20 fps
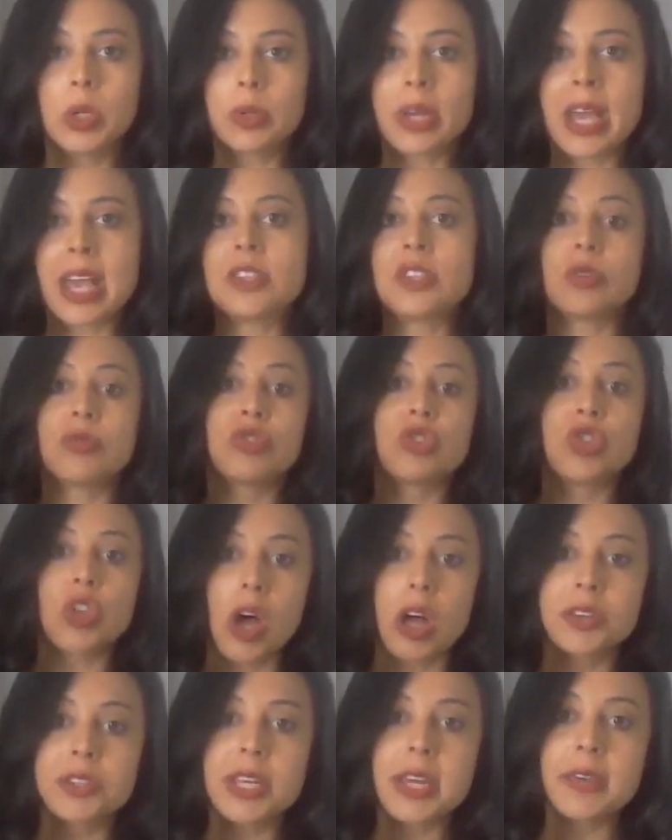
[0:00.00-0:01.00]
Okay, so
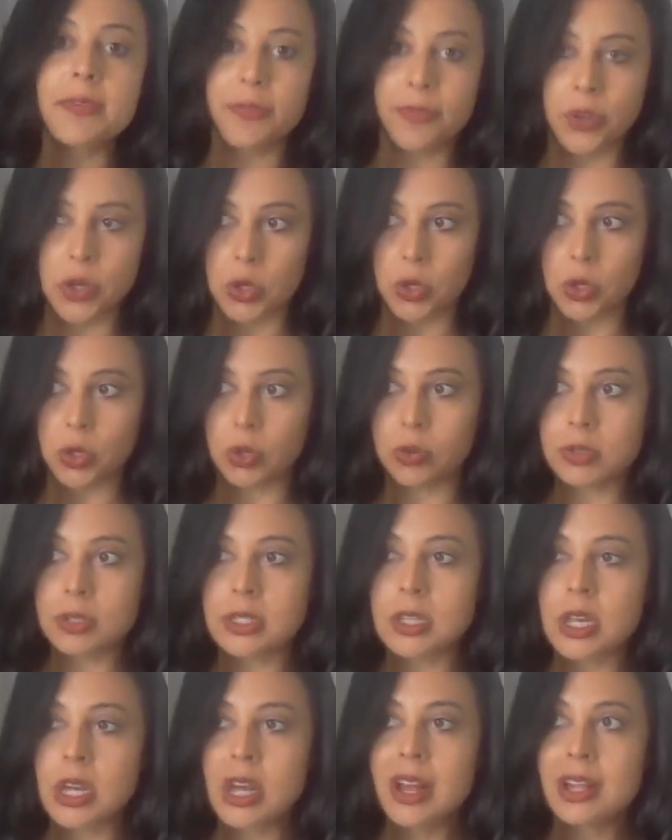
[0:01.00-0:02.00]
salty
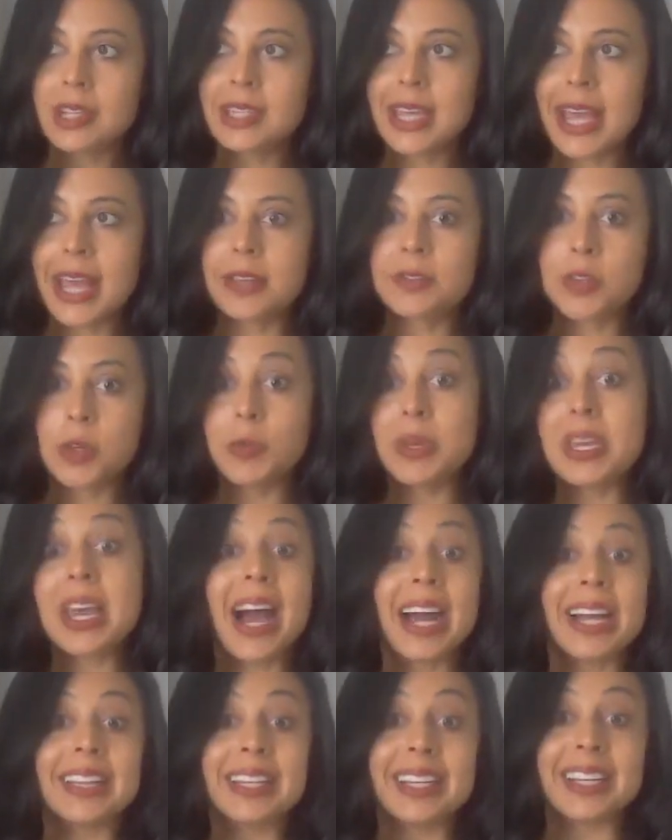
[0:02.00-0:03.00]
foods tend to be
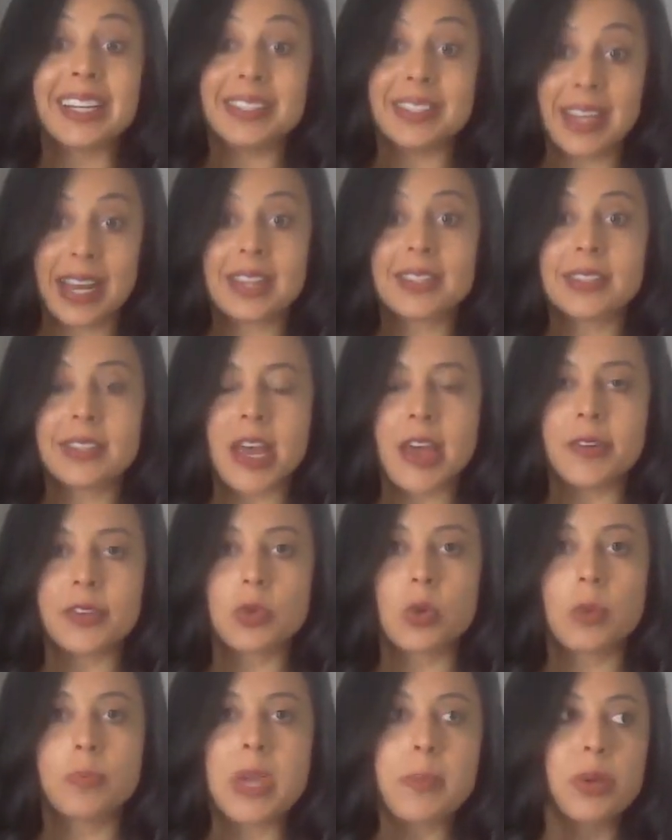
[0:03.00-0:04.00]
highly addictive.
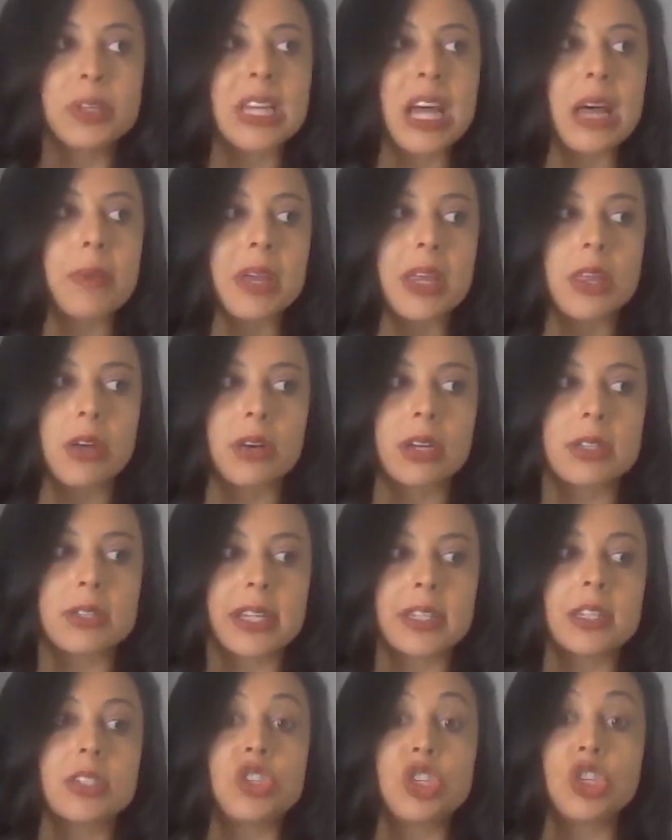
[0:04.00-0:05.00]
So when people tell me they're
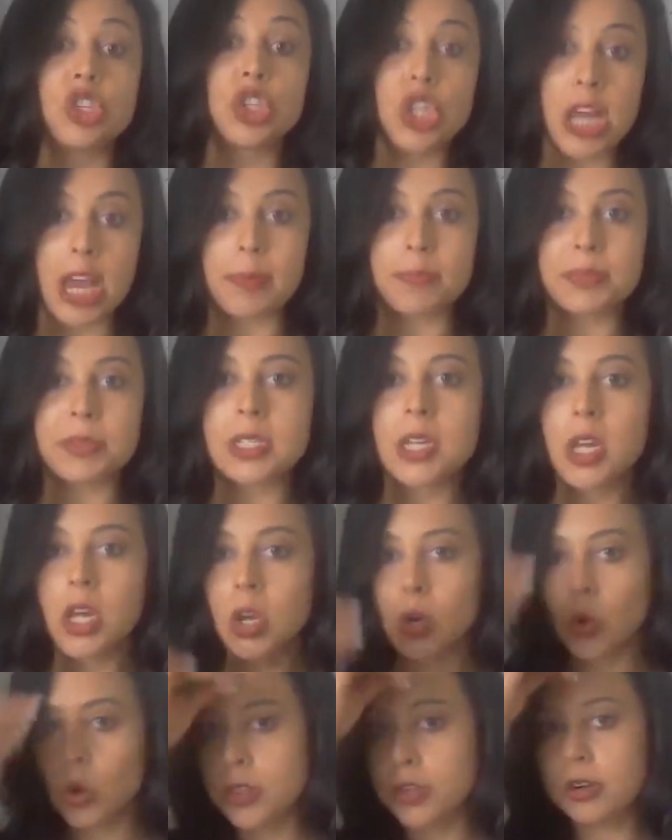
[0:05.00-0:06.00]
addicted to chips
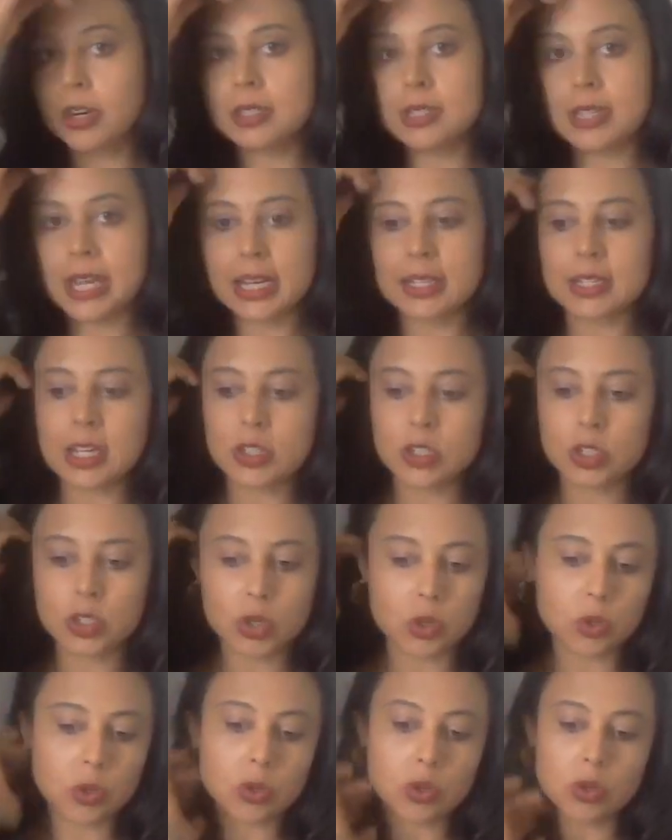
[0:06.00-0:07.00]
or they're addicted
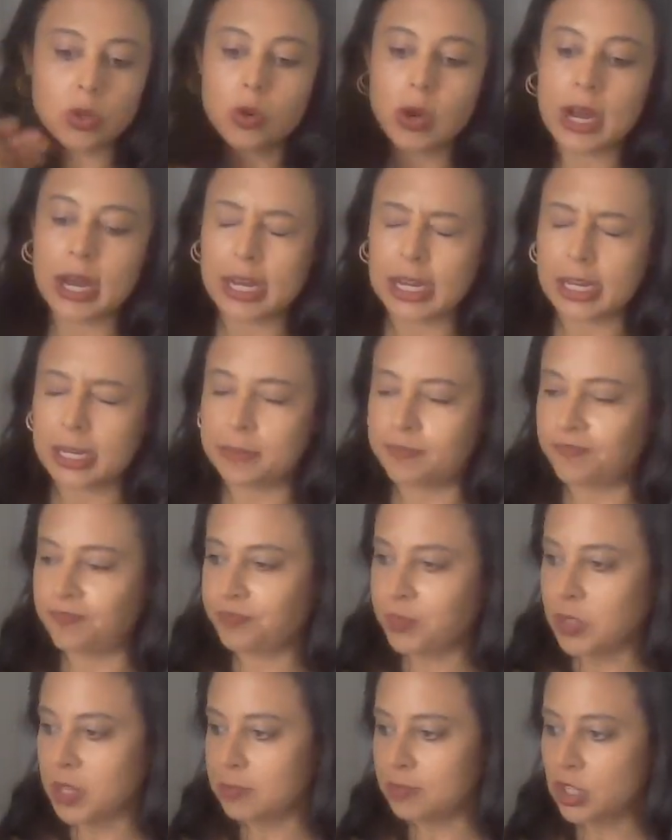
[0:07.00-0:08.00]
to,
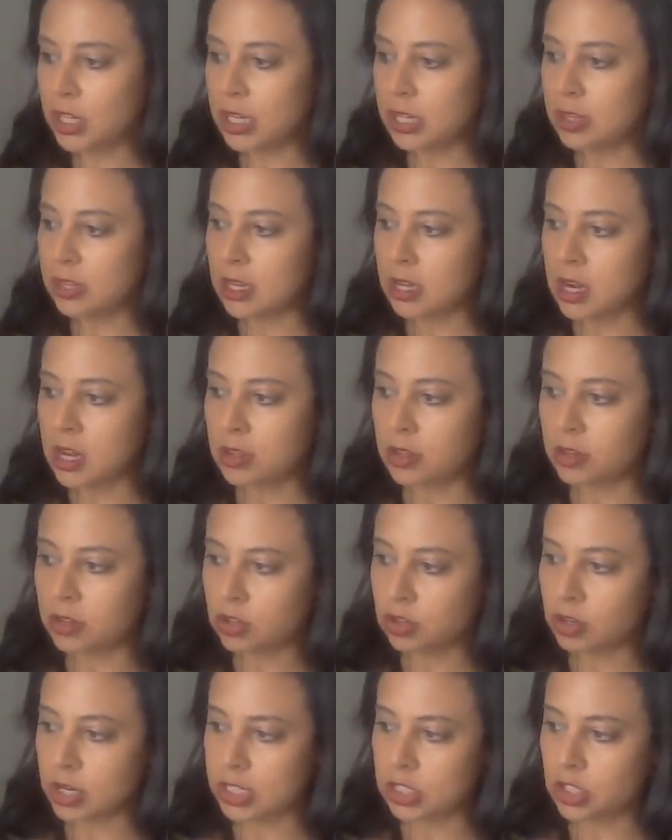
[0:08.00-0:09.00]
um, I'm trying to think other
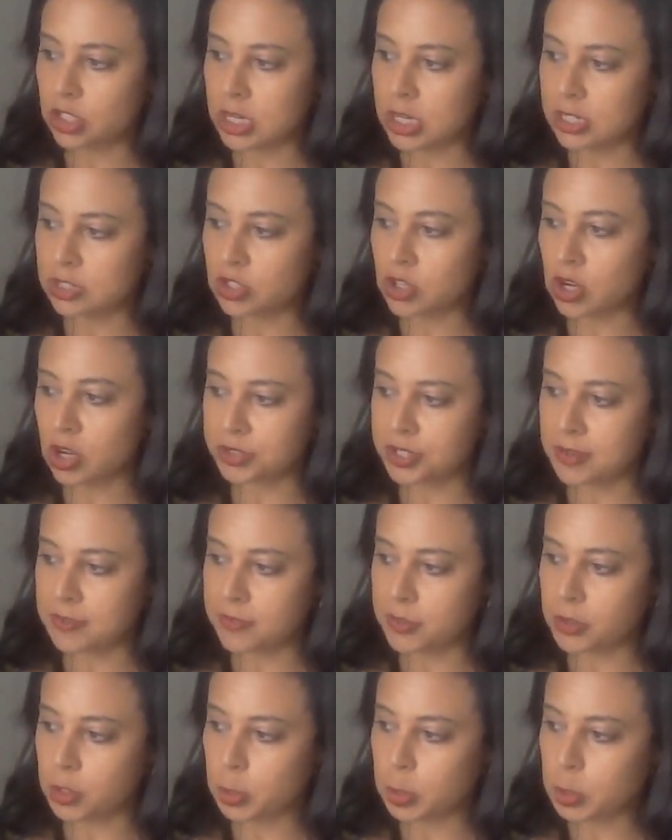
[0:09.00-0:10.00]
crunch, uh, salty
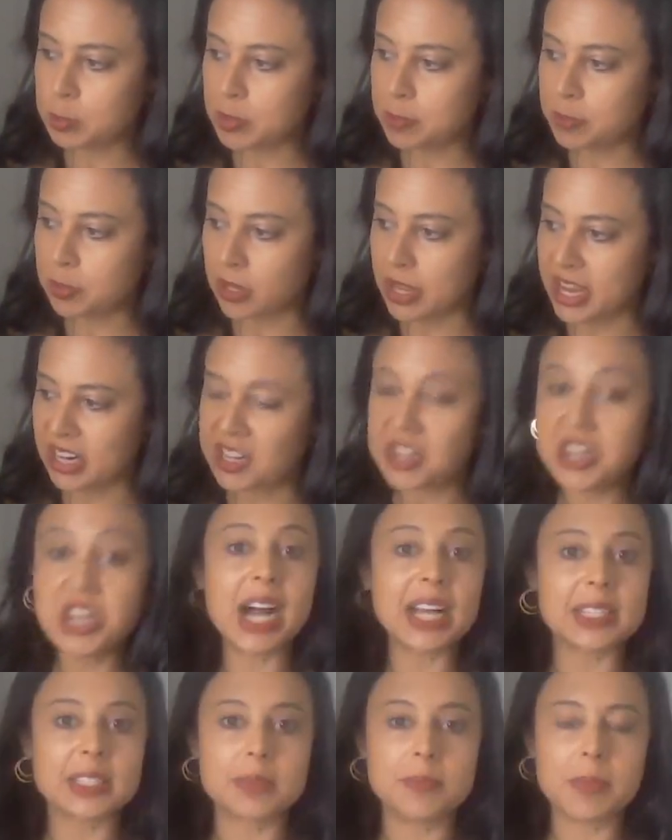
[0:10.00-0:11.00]
foods, people like
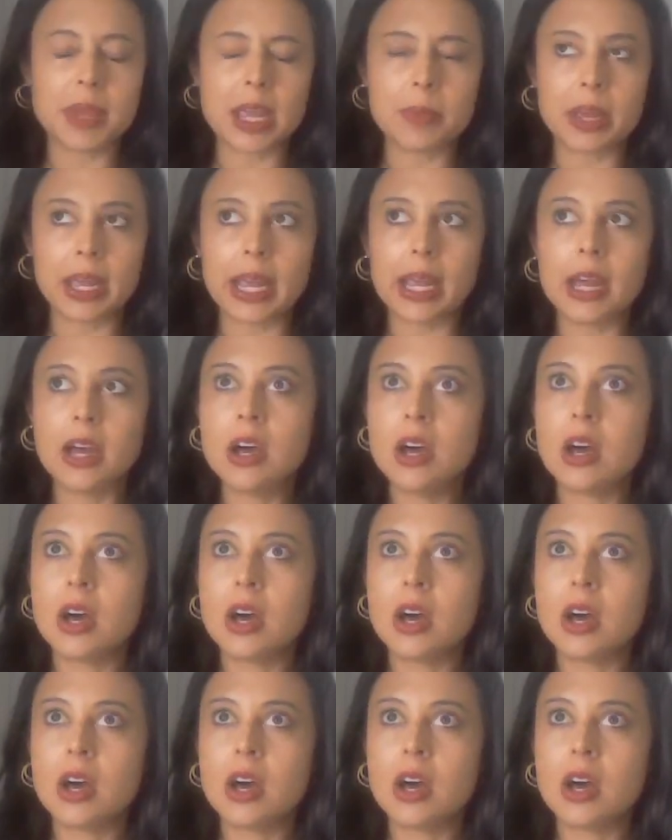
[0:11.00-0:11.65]
nuts maybe.